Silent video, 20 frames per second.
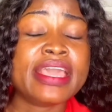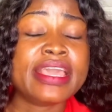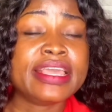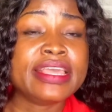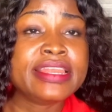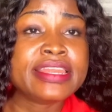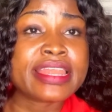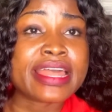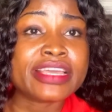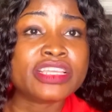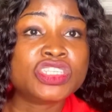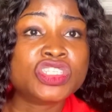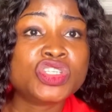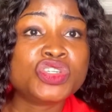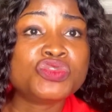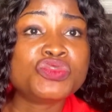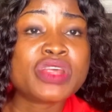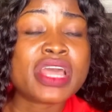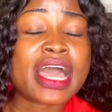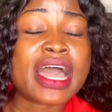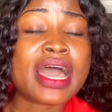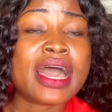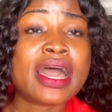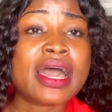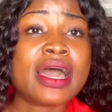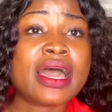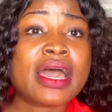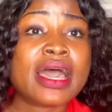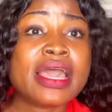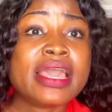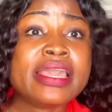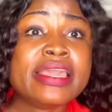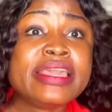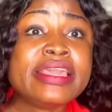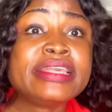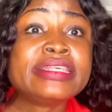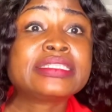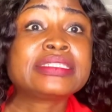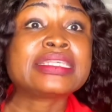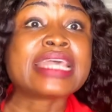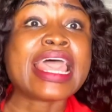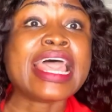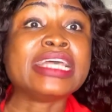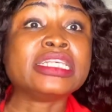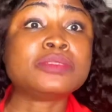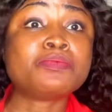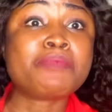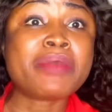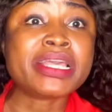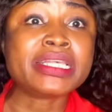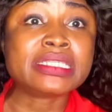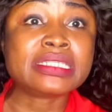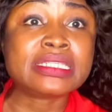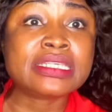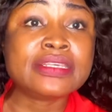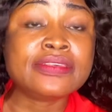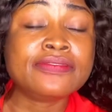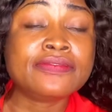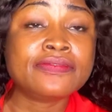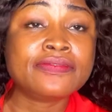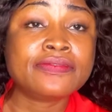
in Nigeria is expensive.